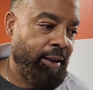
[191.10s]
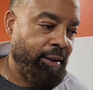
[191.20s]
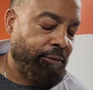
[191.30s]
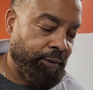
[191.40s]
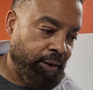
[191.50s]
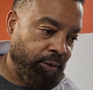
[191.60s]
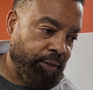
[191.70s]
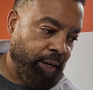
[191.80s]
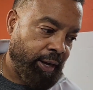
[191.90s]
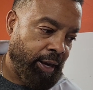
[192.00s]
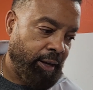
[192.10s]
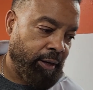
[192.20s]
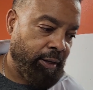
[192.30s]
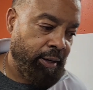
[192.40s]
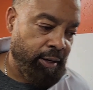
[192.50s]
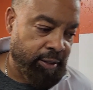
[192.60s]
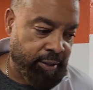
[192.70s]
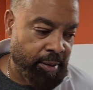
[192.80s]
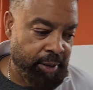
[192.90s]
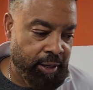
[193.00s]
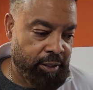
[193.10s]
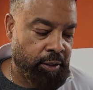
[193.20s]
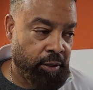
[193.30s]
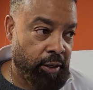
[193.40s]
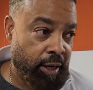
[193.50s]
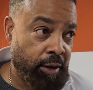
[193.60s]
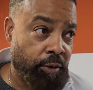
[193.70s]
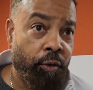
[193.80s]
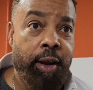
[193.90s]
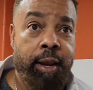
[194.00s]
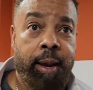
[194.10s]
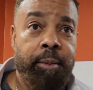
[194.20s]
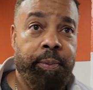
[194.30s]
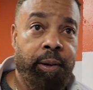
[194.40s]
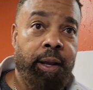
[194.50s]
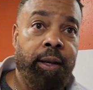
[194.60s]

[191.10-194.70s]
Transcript: It's funny you say that. In the summer, this looked like a great game to play,